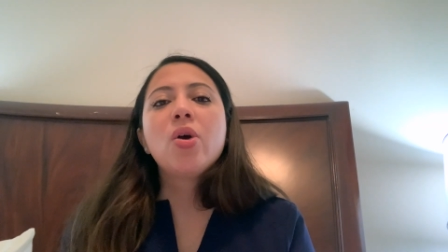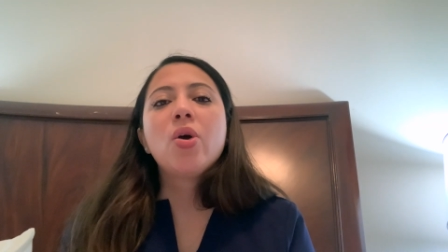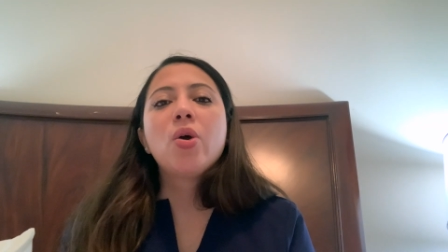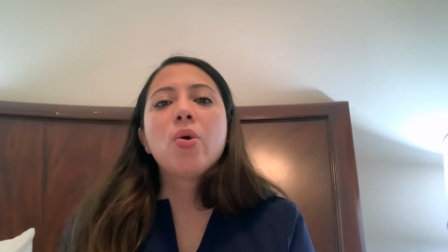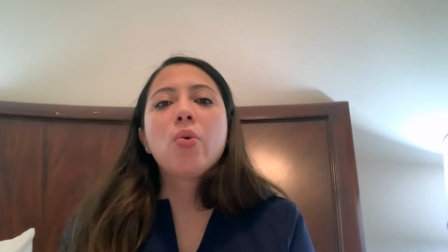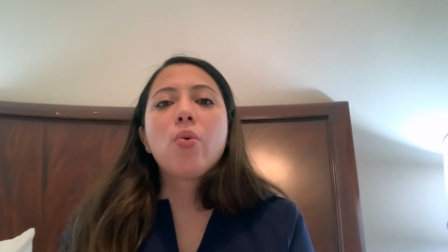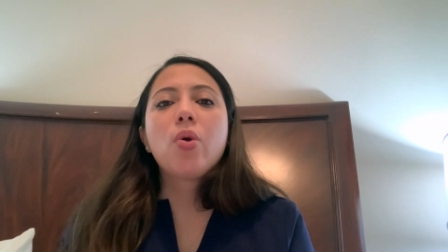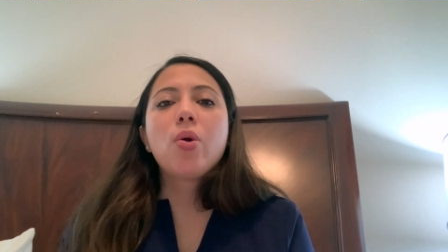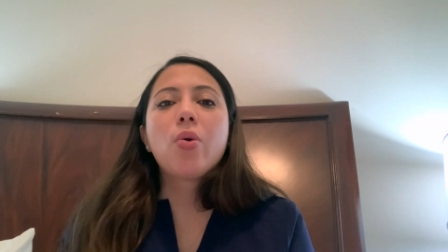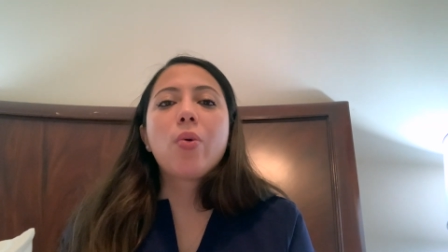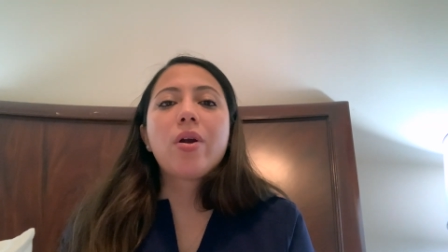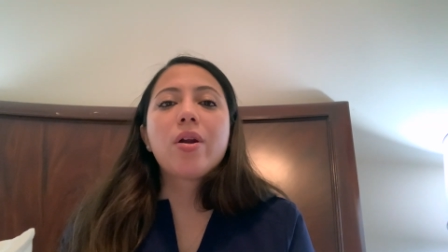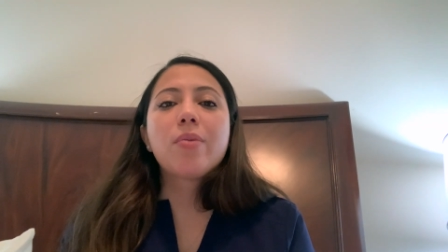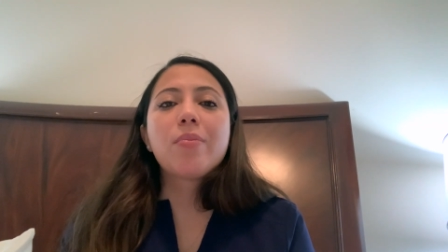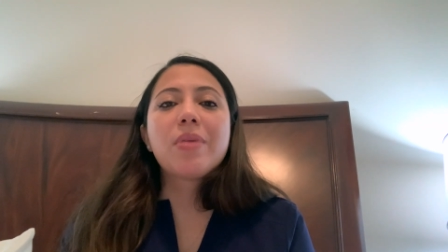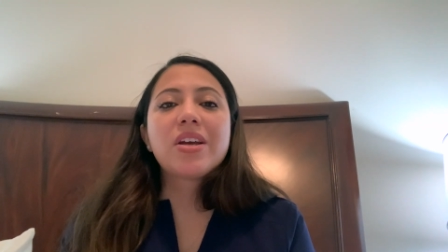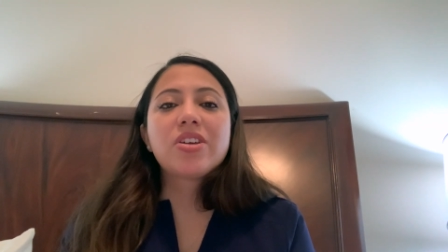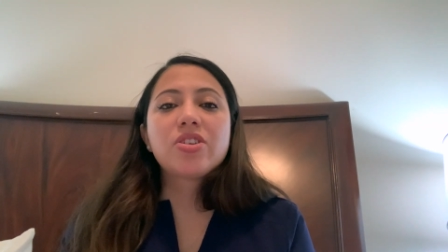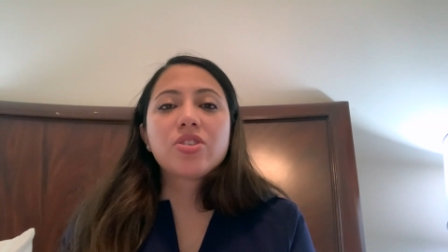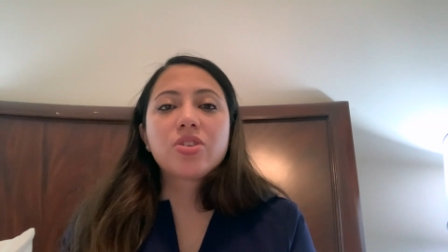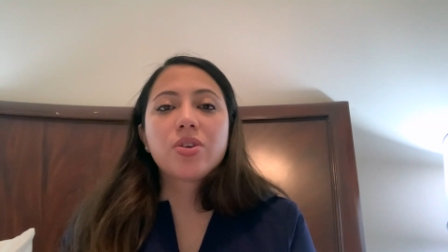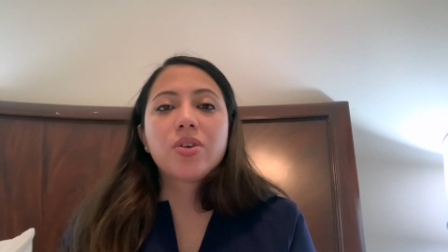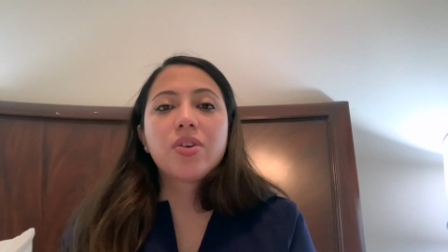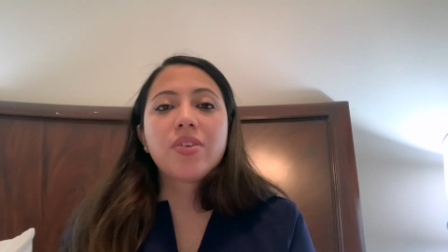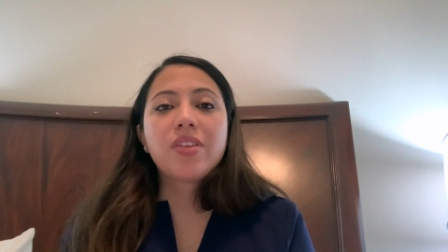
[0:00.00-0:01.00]
we want to make
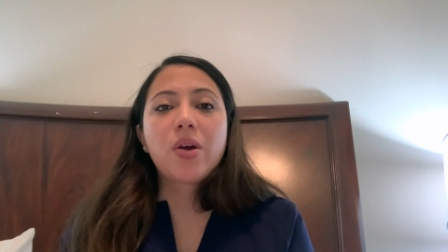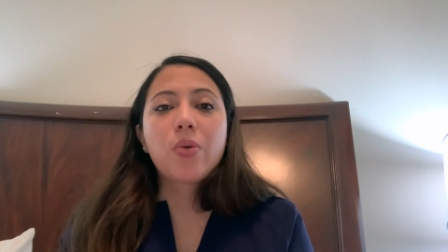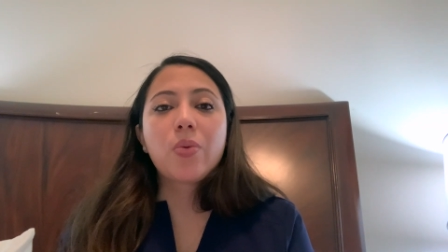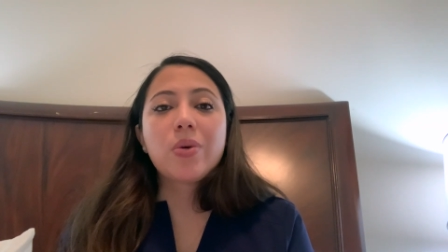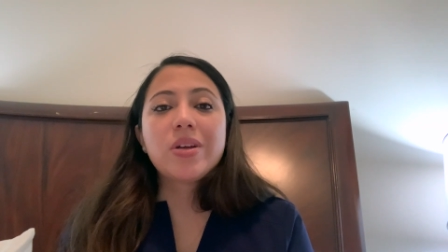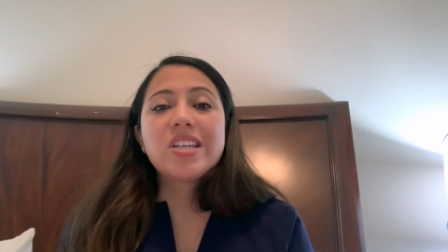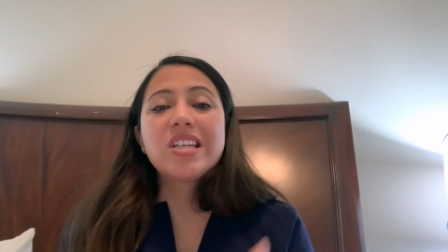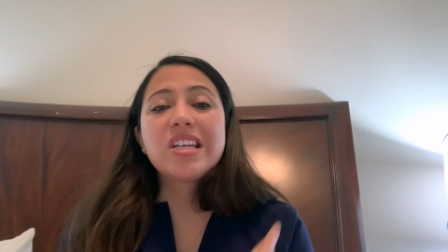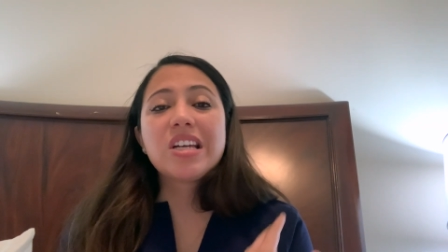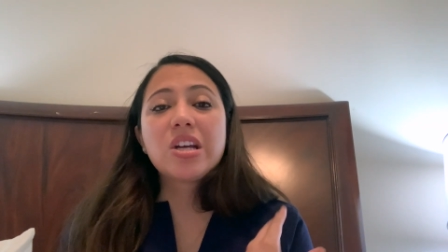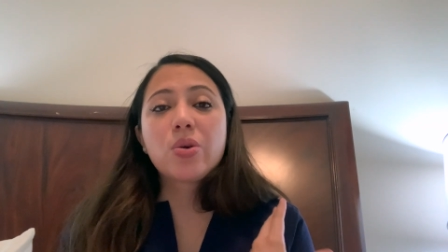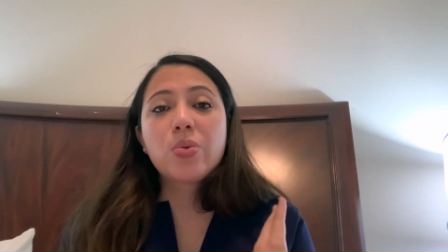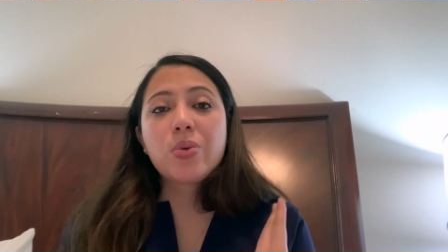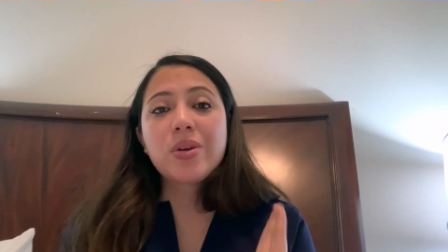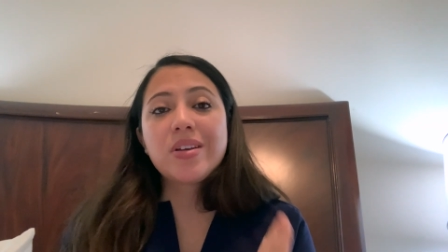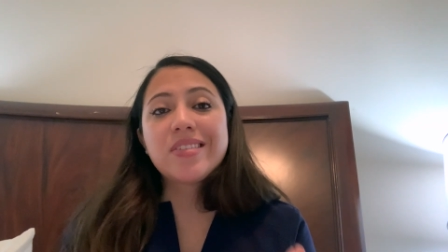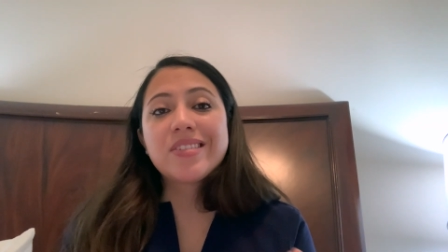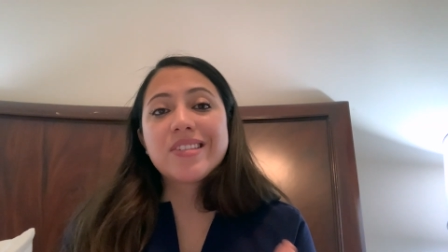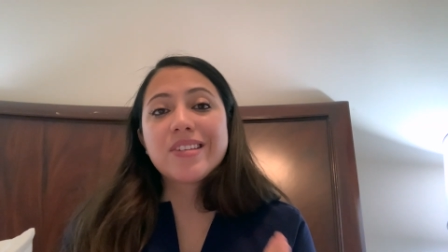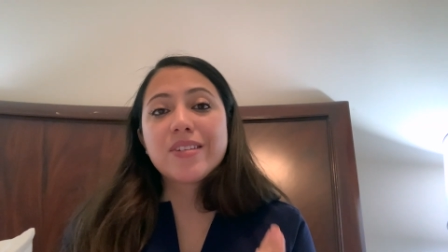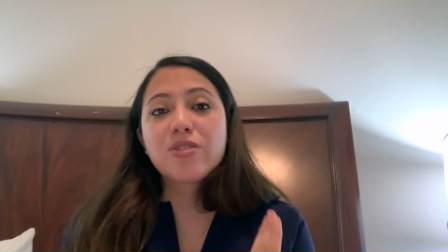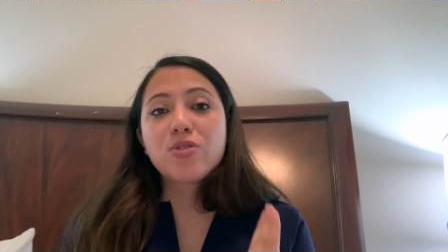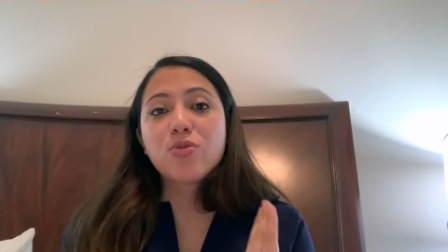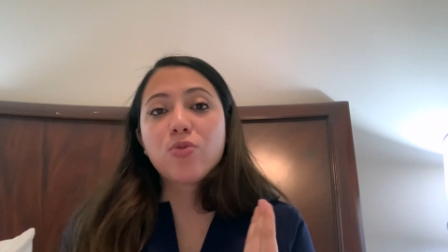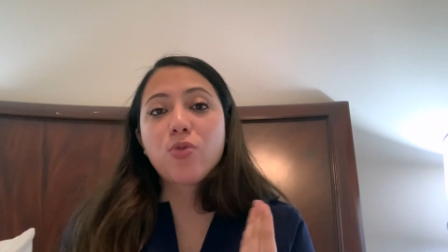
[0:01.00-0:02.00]
sure that we decrease
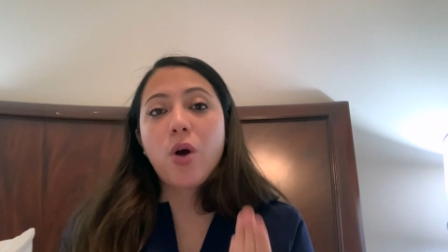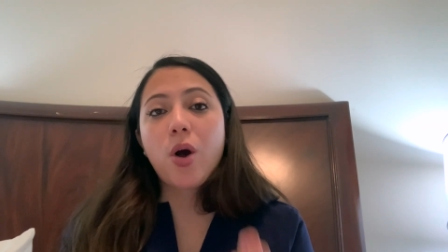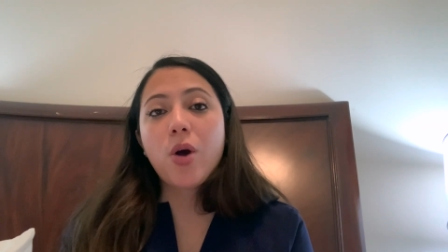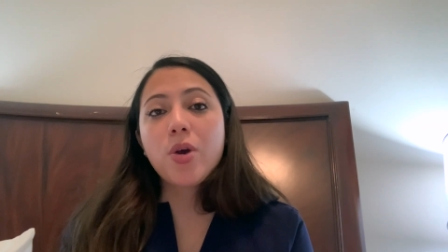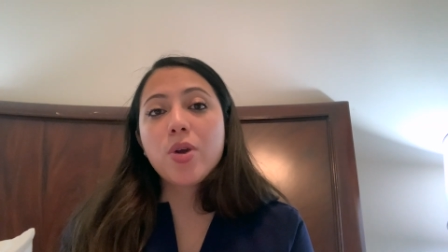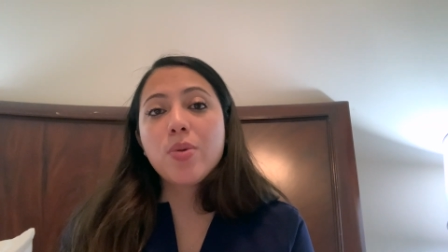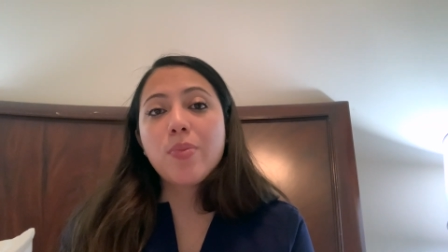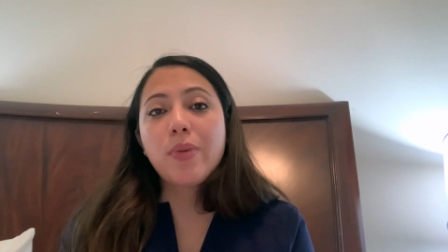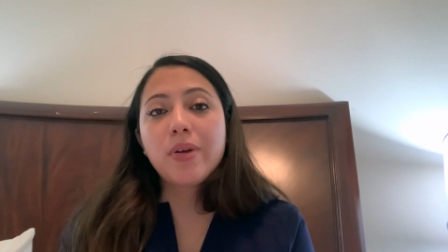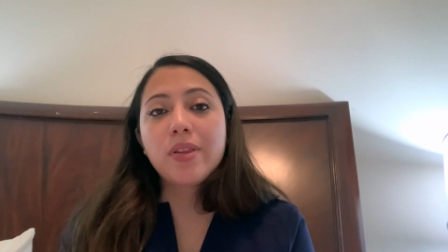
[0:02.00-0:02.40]
this volume